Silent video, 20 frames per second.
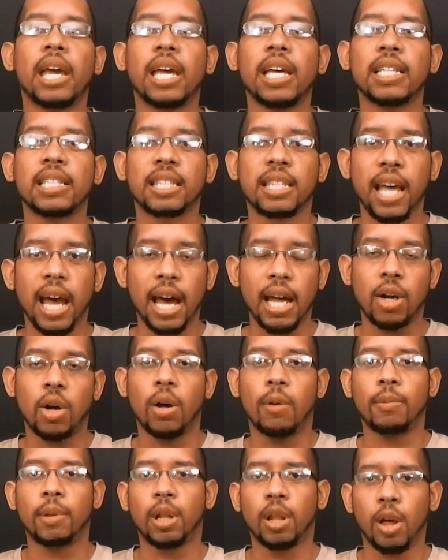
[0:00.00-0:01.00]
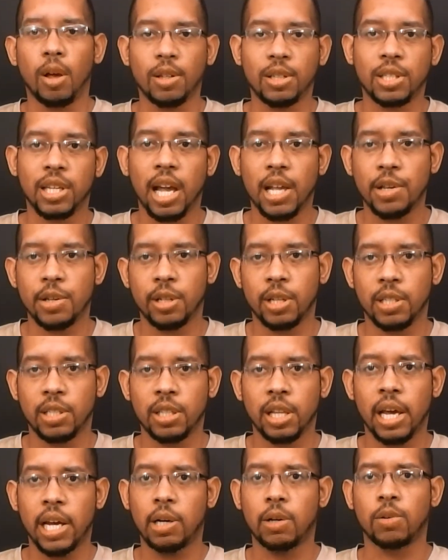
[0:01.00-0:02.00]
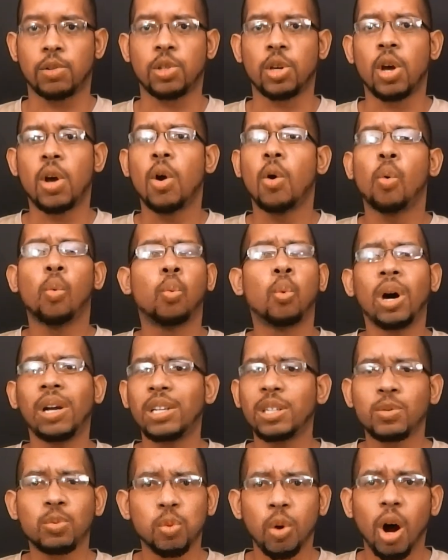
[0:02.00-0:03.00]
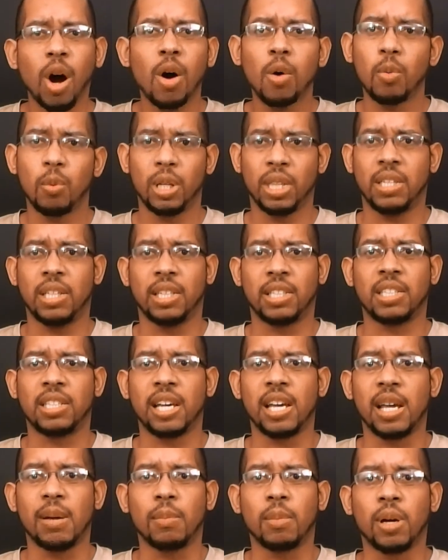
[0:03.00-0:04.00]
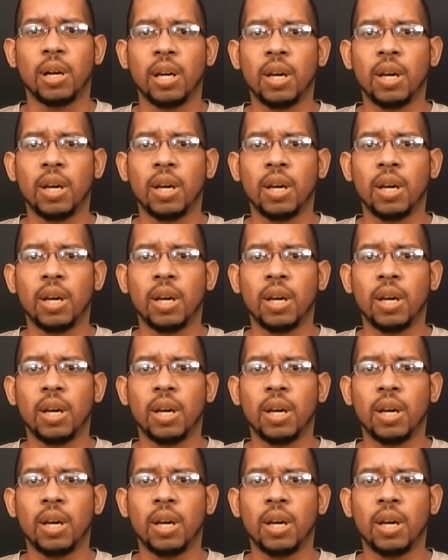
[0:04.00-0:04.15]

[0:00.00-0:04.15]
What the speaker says: is that of the Los Angeles Lakers. What is wrong with this team?